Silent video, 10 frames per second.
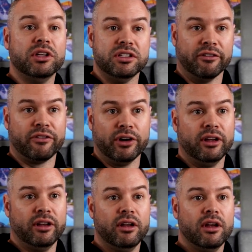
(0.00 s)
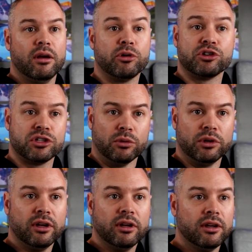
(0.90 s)
different
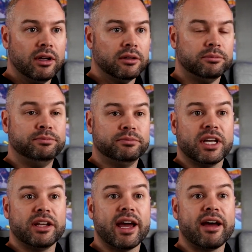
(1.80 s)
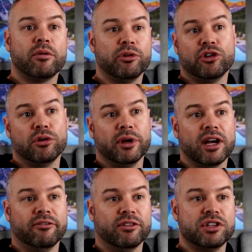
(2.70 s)
persona and have a procurement
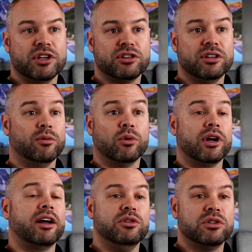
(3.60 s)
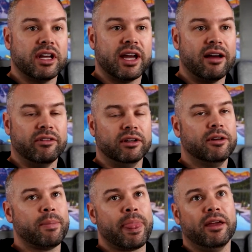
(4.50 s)
conversation that we're not used to having.
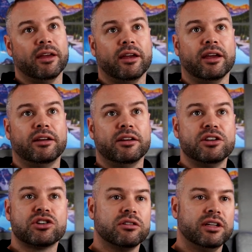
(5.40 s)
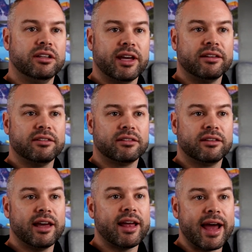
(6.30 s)
And initially that
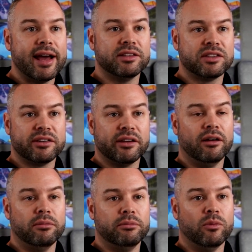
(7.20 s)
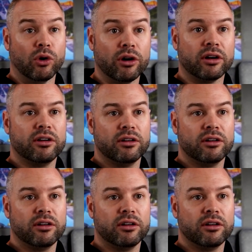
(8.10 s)
adds some work,